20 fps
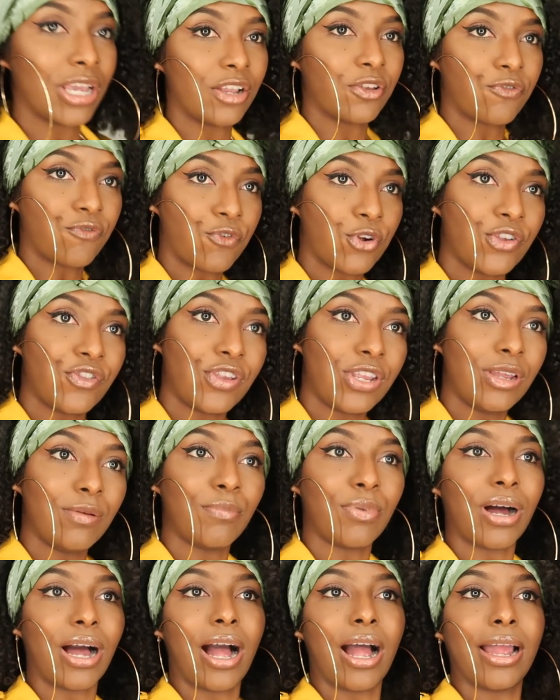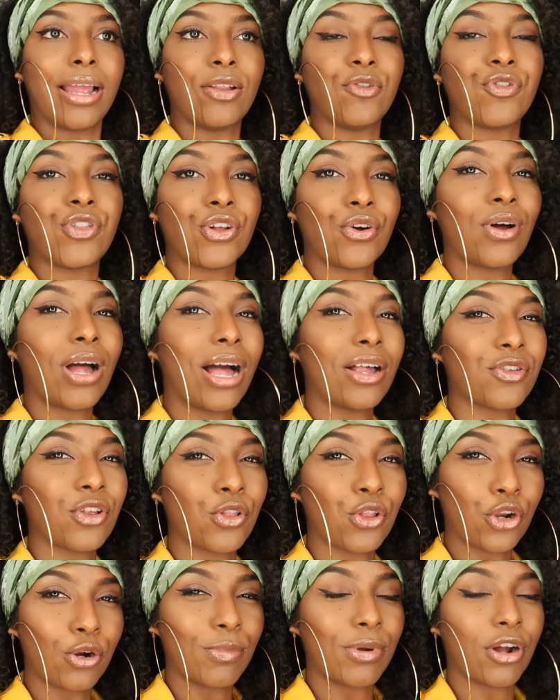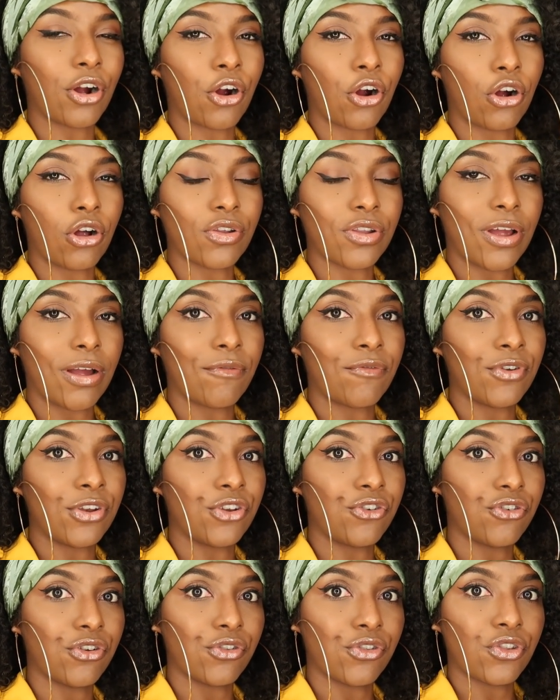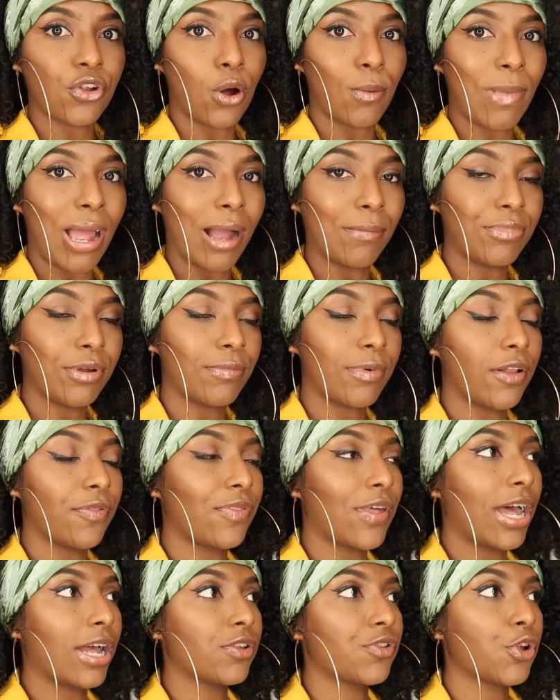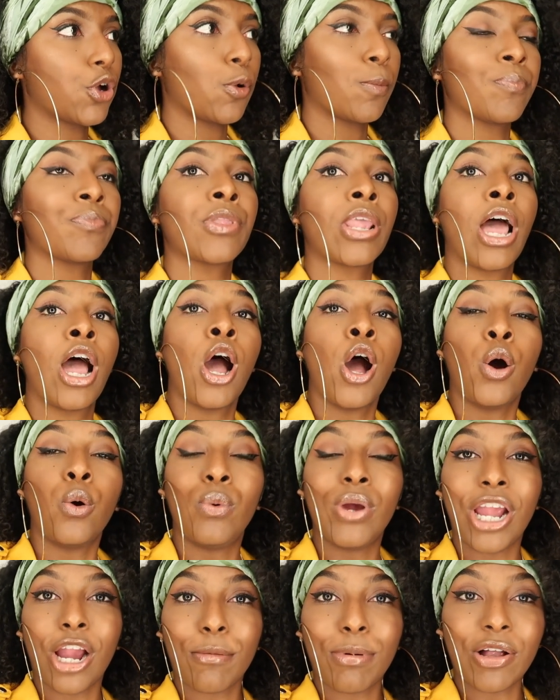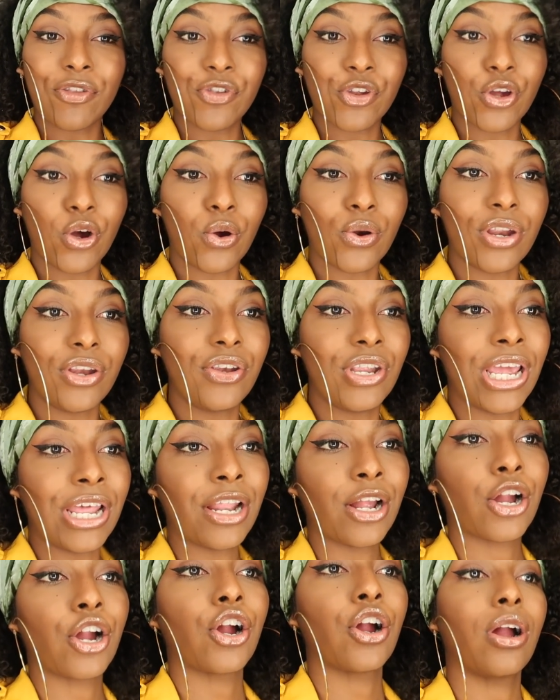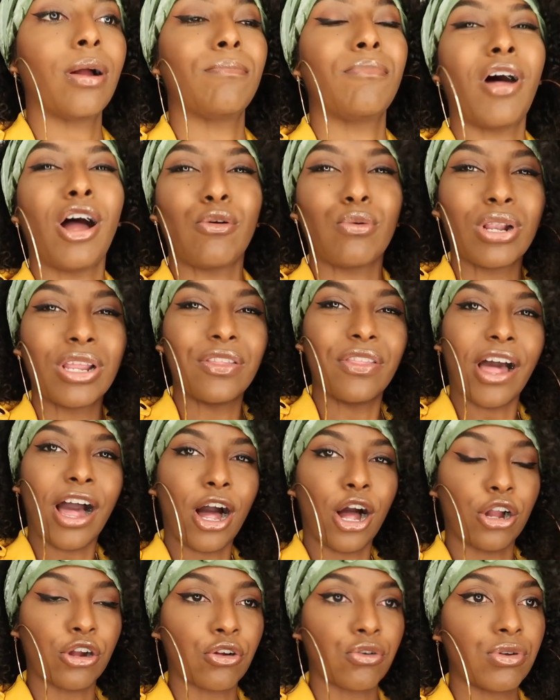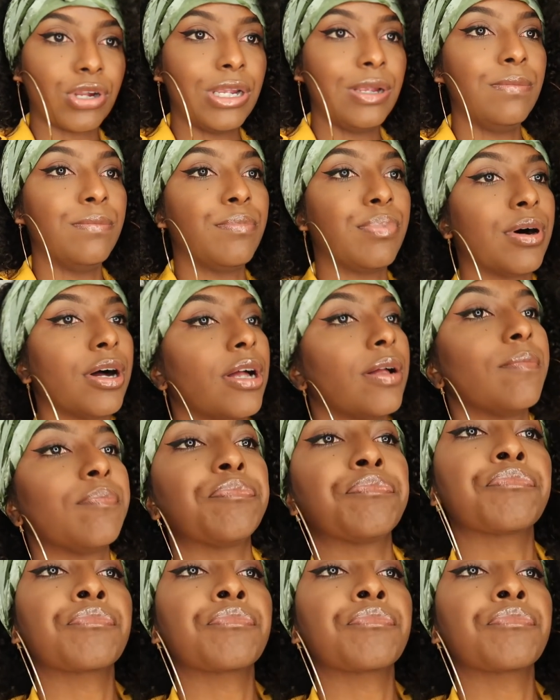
it's frizzy but it still has a little bit of curl definition so I'm happy about that so we are about to go to dinner I'm not really that hungry but